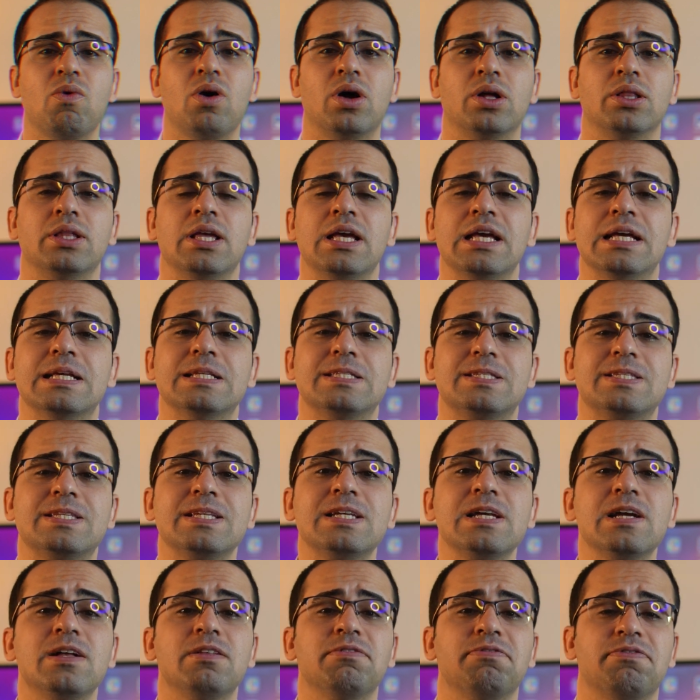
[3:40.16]
one,
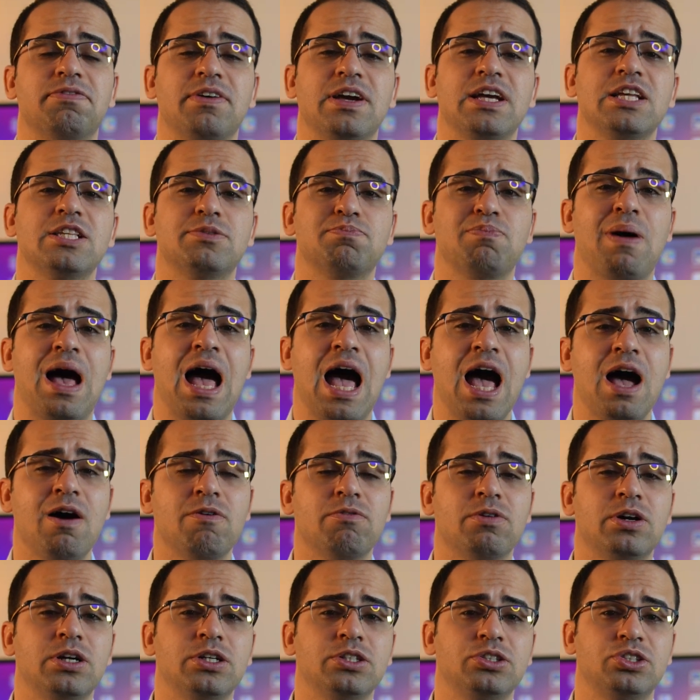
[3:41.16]
single-phase
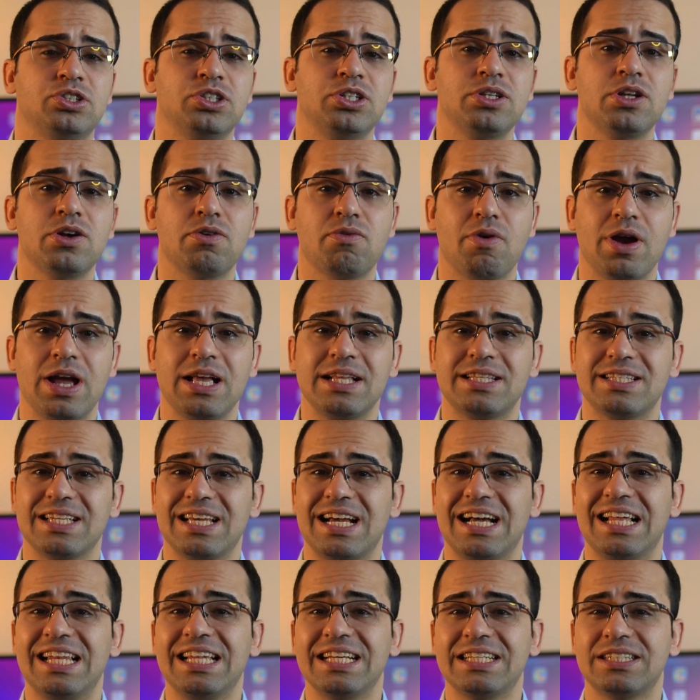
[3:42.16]
power generates
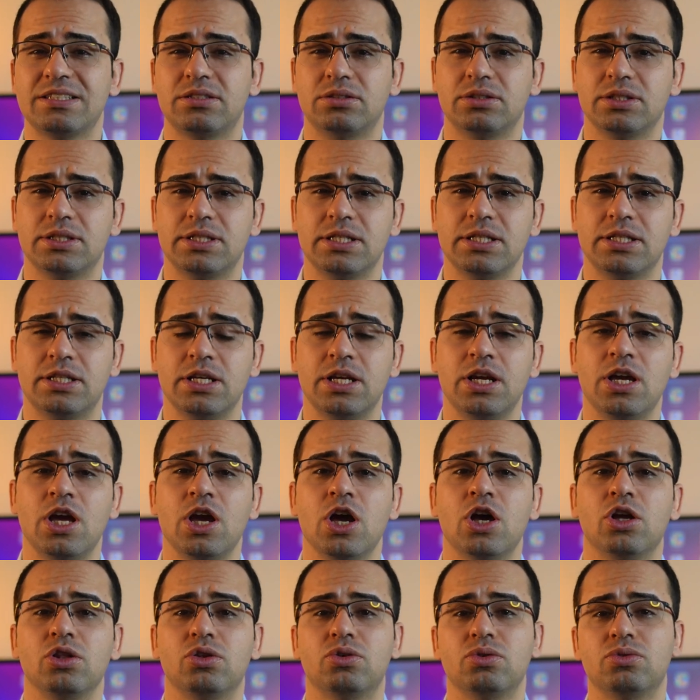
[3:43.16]

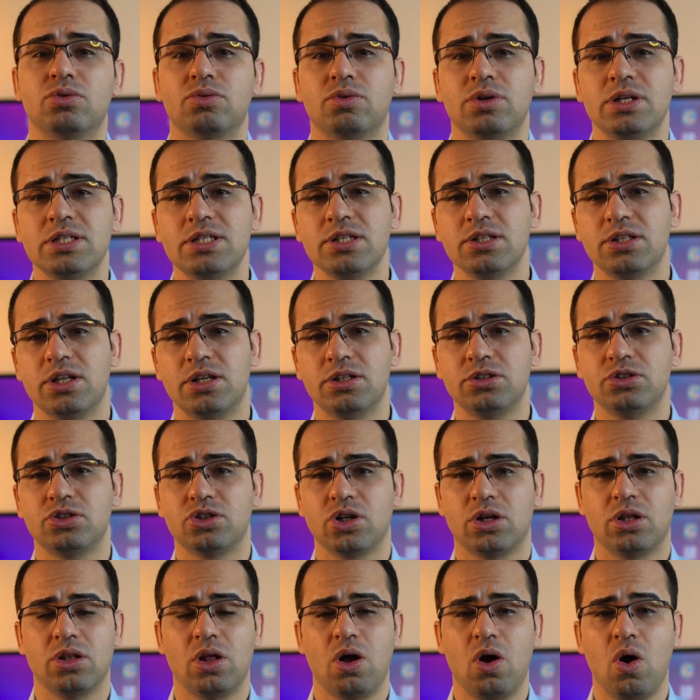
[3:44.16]
electricity to
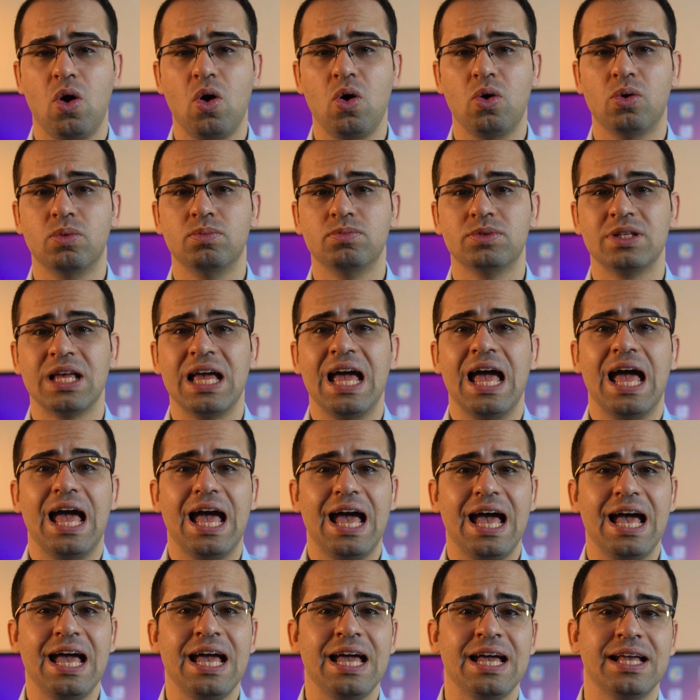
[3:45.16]
residential homes
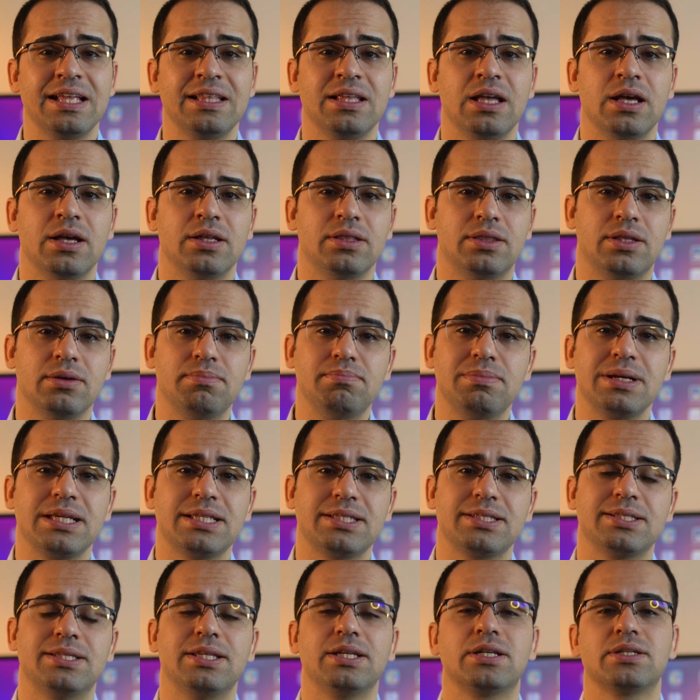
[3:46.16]
and
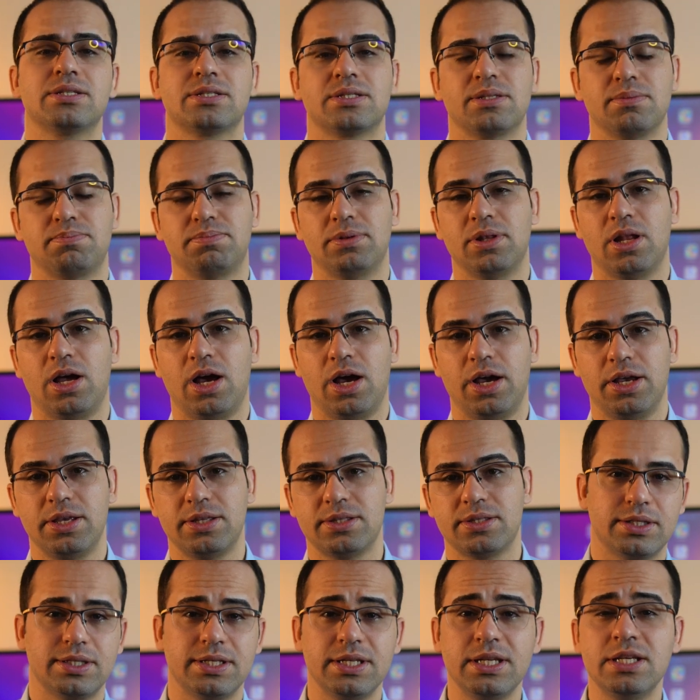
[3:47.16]
domestic
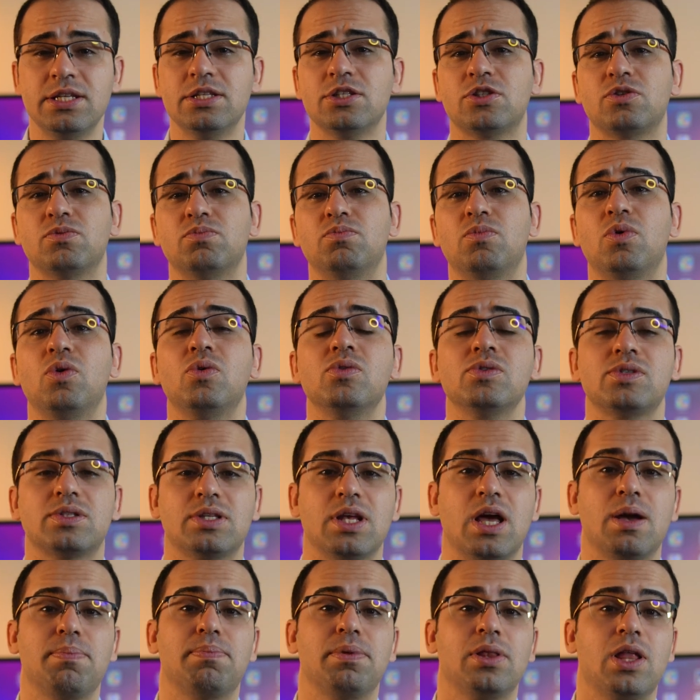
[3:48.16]
supplies. Since
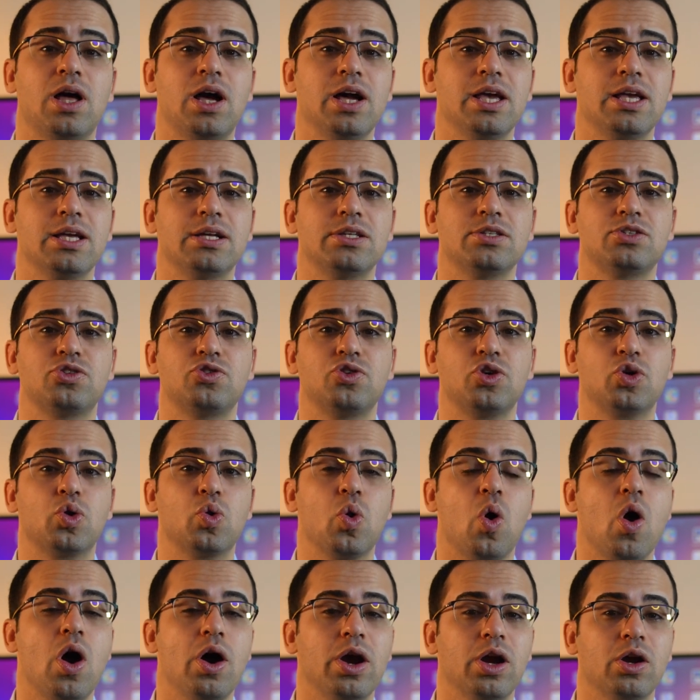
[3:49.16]
most appliances
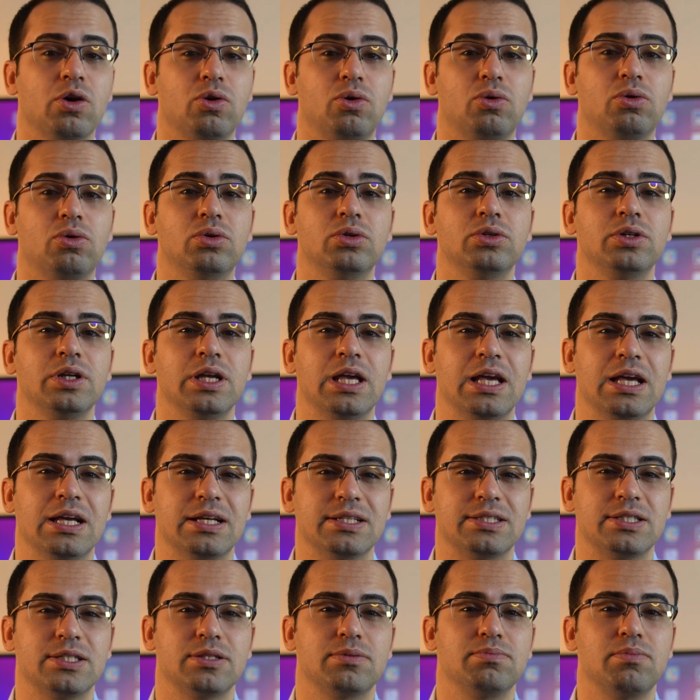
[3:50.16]
require only
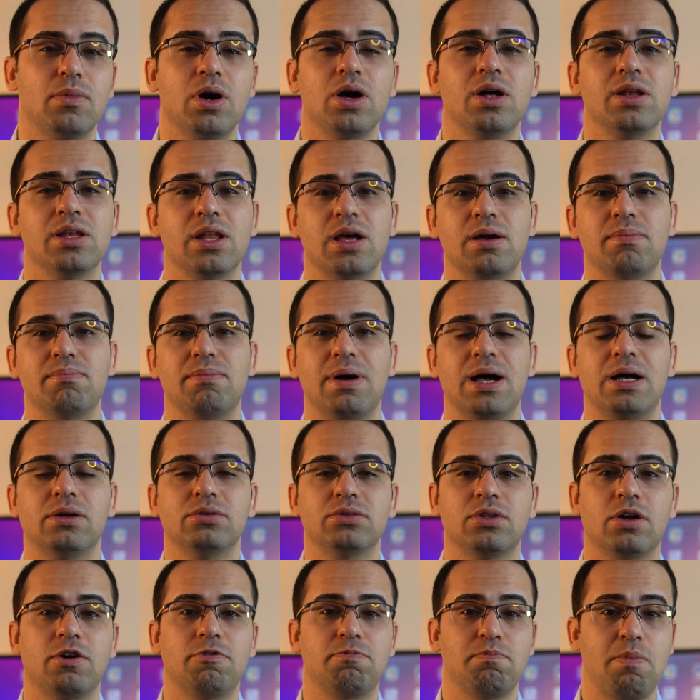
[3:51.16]
a small
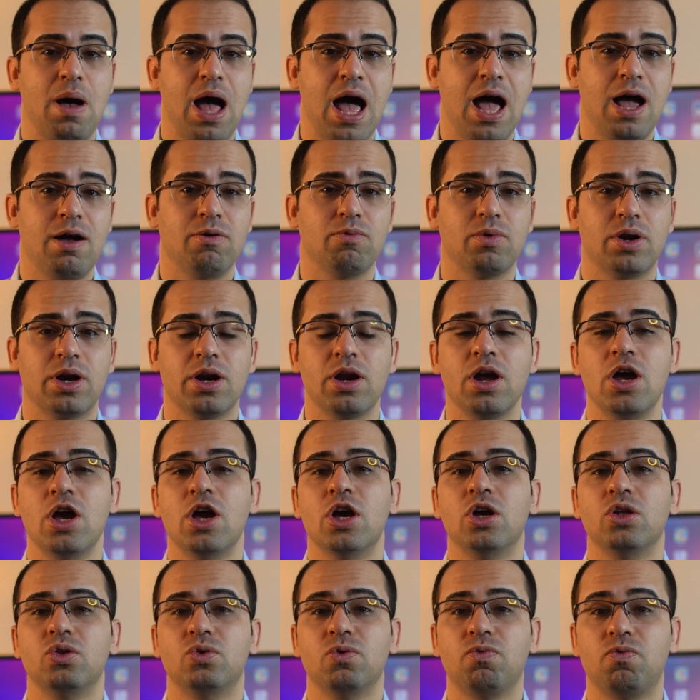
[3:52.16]
amount of power
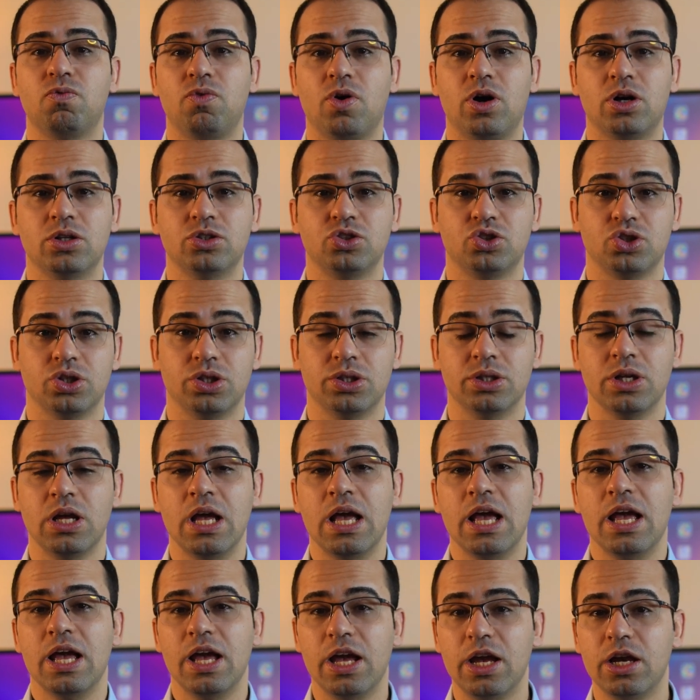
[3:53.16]
to function,
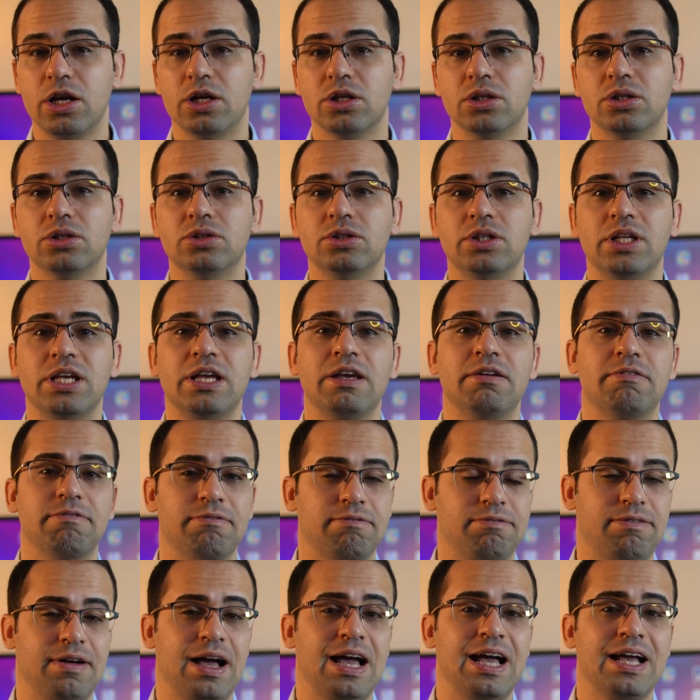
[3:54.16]
including
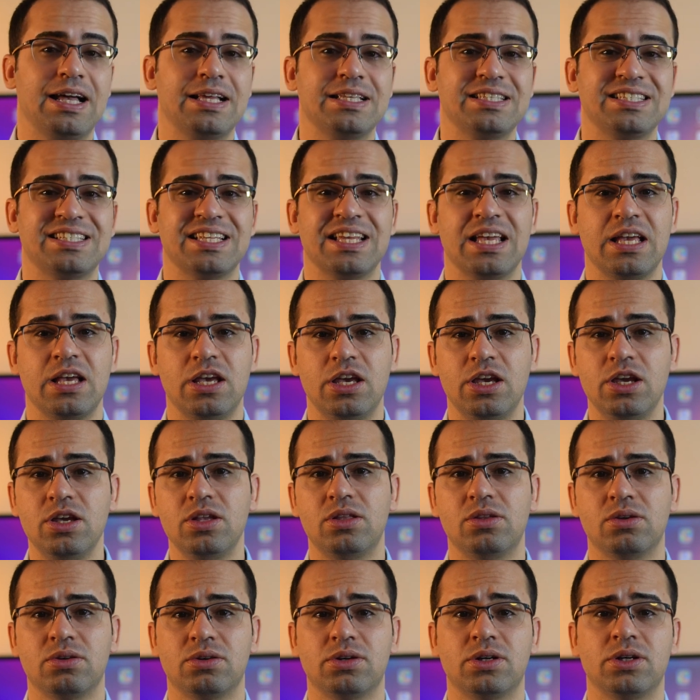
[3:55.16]
fans,
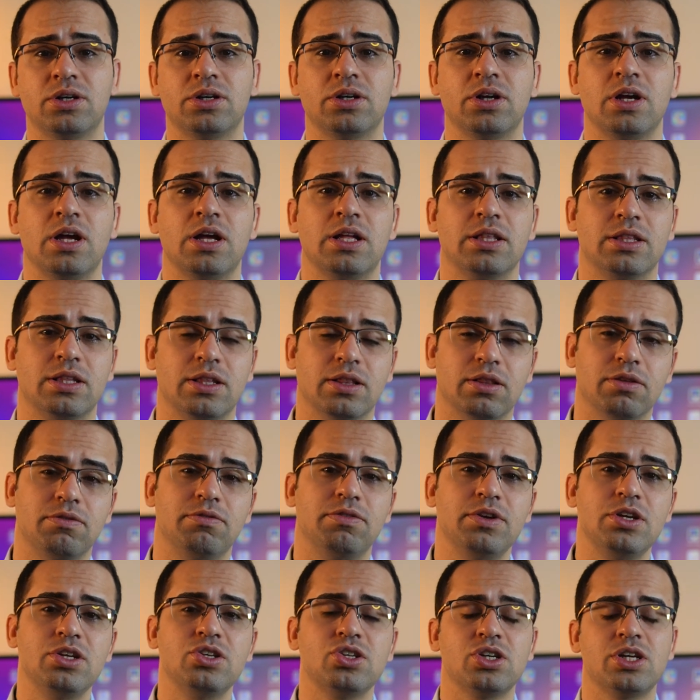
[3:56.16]
heater,
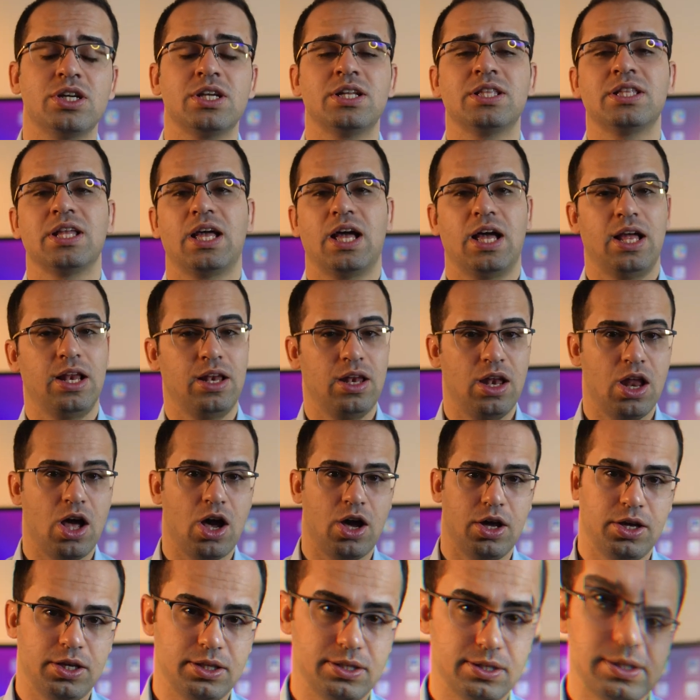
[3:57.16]
television, and
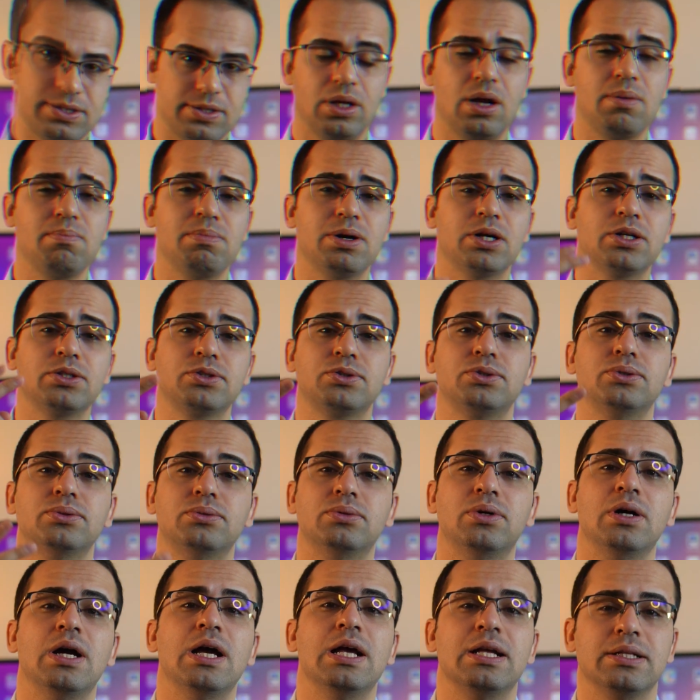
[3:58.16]
lights. Number
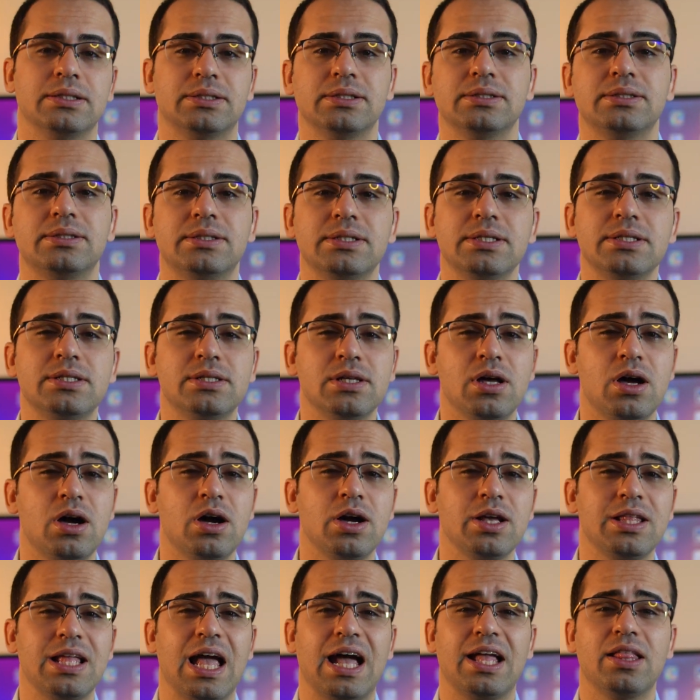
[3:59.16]
two, the
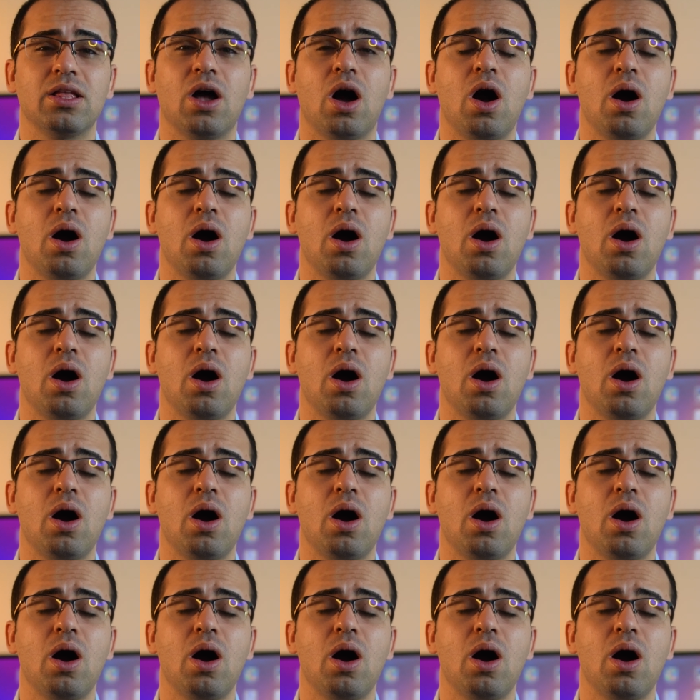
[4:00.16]
design and